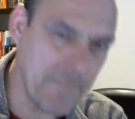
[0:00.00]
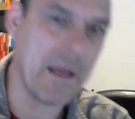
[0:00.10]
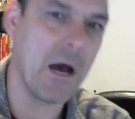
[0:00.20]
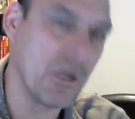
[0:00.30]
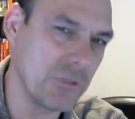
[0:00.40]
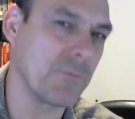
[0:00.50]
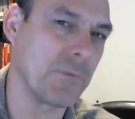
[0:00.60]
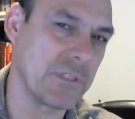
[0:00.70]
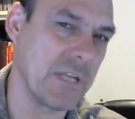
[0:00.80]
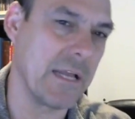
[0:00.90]
to be
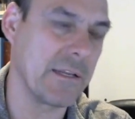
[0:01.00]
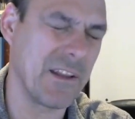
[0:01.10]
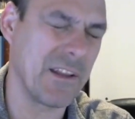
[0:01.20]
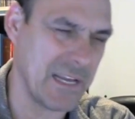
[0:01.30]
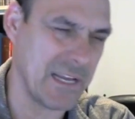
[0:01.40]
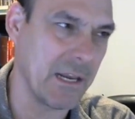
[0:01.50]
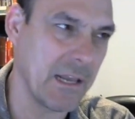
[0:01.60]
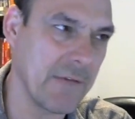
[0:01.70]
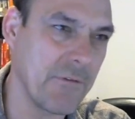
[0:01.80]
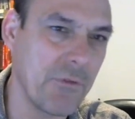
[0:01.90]
100%, say a
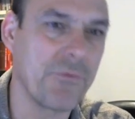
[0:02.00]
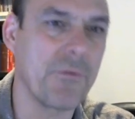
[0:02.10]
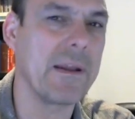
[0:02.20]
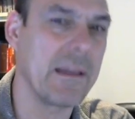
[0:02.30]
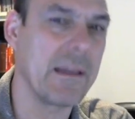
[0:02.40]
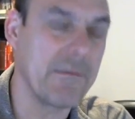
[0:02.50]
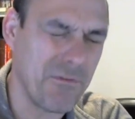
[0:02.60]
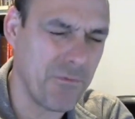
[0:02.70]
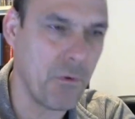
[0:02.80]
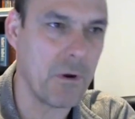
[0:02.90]
level 3, level
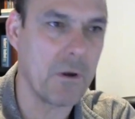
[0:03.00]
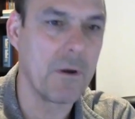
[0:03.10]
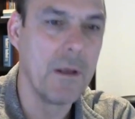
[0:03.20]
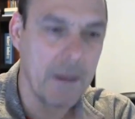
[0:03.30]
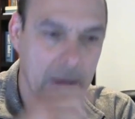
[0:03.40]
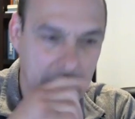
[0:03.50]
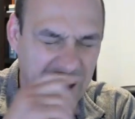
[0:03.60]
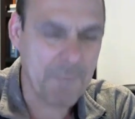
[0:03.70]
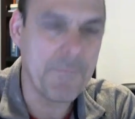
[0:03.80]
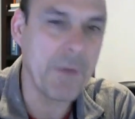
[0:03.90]
4
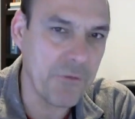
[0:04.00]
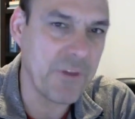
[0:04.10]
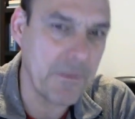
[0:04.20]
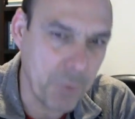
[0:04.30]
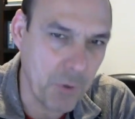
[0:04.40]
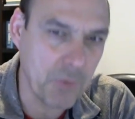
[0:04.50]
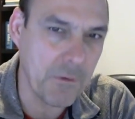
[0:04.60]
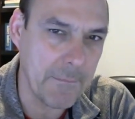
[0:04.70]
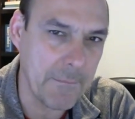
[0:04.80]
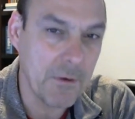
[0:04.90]
PLC
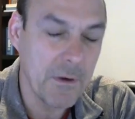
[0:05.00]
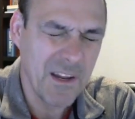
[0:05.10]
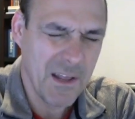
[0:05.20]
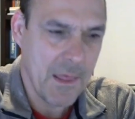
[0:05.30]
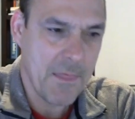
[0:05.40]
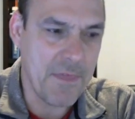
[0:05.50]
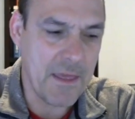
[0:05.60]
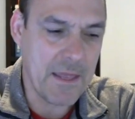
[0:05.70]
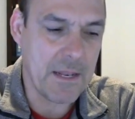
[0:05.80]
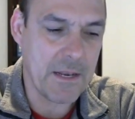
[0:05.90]
programmer,
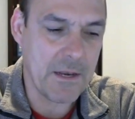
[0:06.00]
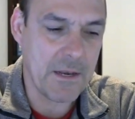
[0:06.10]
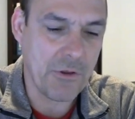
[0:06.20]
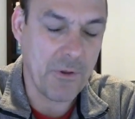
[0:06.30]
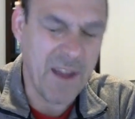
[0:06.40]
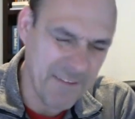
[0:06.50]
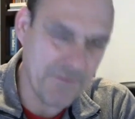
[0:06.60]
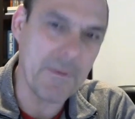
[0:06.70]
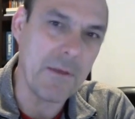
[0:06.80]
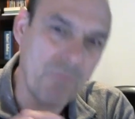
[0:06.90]
then you have
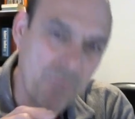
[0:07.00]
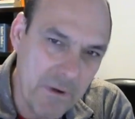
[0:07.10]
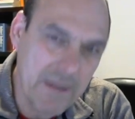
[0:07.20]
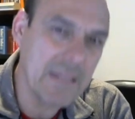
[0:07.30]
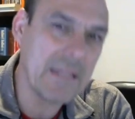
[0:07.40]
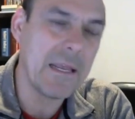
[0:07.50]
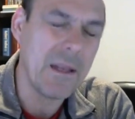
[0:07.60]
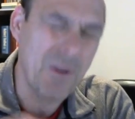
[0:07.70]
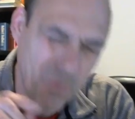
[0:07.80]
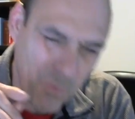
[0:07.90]
to be
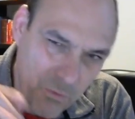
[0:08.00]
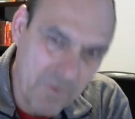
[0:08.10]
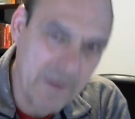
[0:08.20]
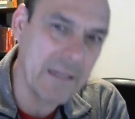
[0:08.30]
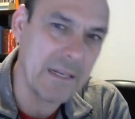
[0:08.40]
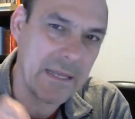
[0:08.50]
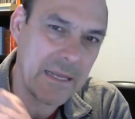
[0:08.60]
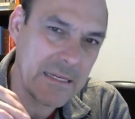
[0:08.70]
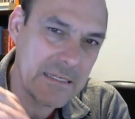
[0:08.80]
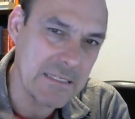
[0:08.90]
really,
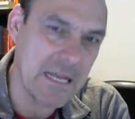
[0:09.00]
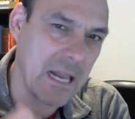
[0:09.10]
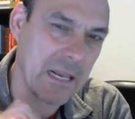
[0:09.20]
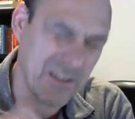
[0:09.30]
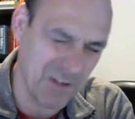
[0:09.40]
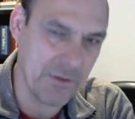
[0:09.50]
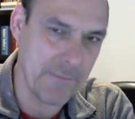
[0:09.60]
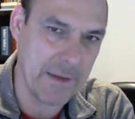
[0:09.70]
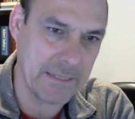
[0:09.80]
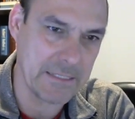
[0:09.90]
really solid on the
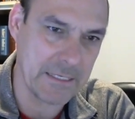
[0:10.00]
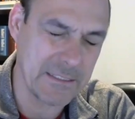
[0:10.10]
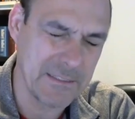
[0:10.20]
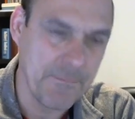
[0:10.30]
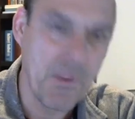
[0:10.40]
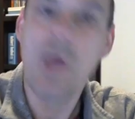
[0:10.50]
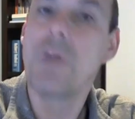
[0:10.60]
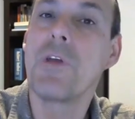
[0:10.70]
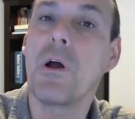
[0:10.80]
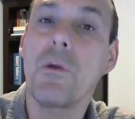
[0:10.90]
basics.
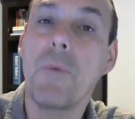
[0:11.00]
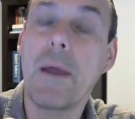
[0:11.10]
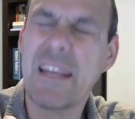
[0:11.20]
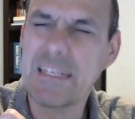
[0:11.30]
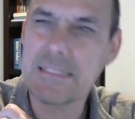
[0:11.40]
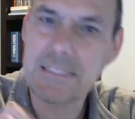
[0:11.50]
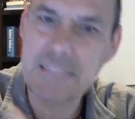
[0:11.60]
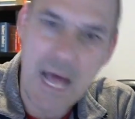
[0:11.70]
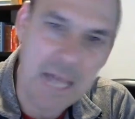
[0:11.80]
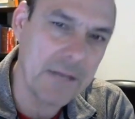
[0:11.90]
The only way to get
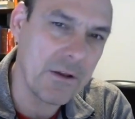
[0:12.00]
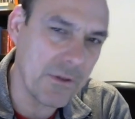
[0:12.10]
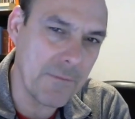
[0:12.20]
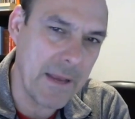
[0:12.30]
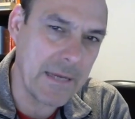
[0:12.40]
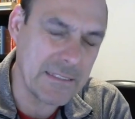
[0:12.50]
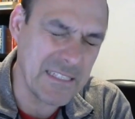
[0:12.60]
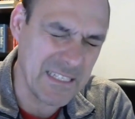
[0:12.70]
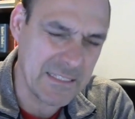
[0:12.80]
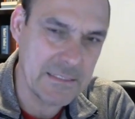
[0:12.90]
solid on the
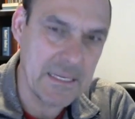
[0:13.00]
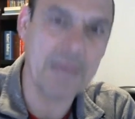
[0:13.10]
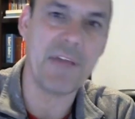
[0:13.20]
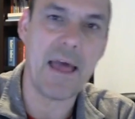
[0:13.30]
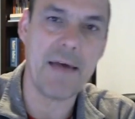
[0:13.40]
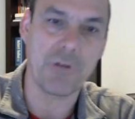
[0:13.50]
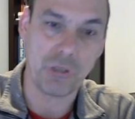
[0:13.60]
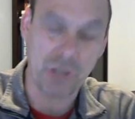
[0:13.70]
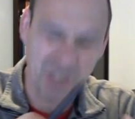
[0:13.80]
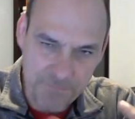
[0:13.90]
basics is to have a
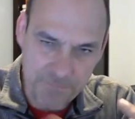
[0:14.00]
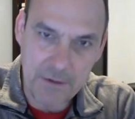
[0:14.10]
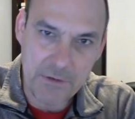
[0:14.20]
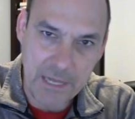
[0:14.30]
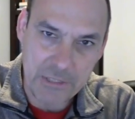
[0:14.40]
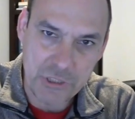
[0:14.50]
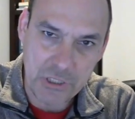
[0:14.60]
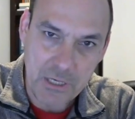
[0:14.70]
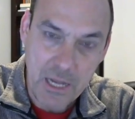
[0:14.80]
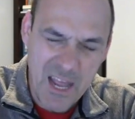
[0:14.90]
good
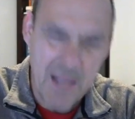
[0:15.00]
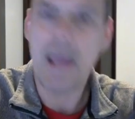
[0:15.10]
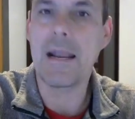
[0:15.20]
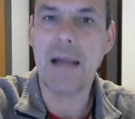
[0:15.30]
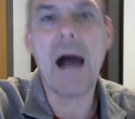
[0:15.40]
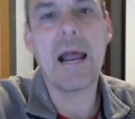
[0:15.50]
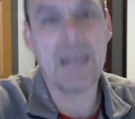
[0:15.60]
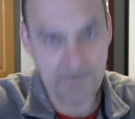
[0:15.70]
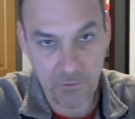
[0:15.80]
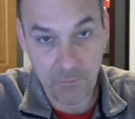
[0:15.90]
foundation and high
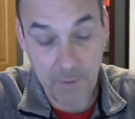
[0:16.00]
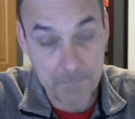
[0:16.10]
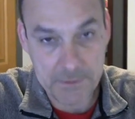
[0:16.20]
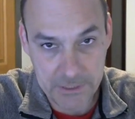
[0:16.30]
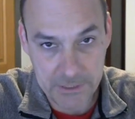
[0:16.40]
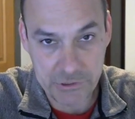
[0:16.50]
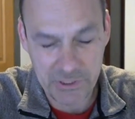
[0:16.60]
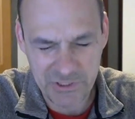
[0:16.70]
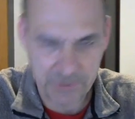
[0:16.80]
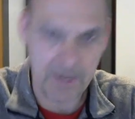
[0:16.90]
level
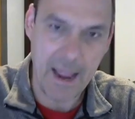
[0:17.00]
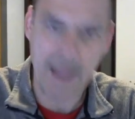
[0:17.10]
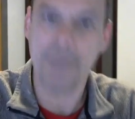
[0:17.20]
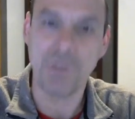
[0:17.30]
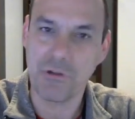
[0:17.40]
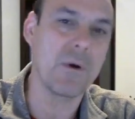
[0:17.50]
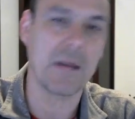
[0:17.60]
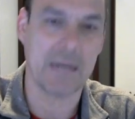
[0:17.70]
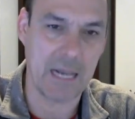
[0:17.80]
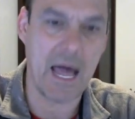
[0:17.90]
repetition. You have to do
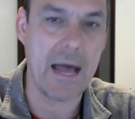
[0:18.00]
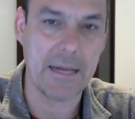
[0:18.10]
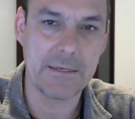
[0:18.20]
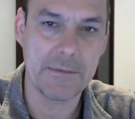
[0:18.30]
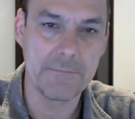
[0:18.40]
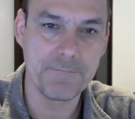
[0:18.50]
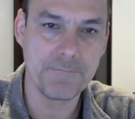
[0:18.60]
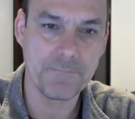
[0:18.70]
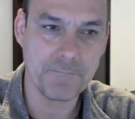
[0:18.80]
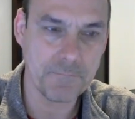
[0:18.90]
it a lot.
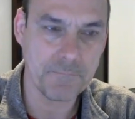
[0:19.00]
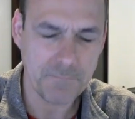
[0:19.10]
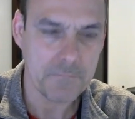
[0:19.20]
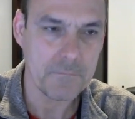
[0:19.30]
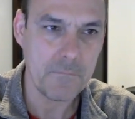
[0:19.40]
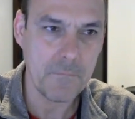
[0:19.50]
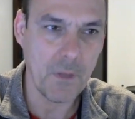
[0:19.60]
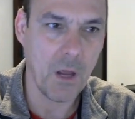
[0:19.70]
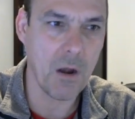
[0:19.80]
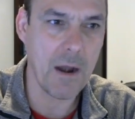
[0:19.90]

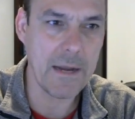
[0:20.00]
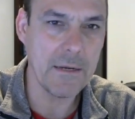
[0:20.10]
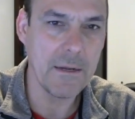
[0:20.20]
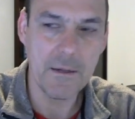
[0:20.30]
All right?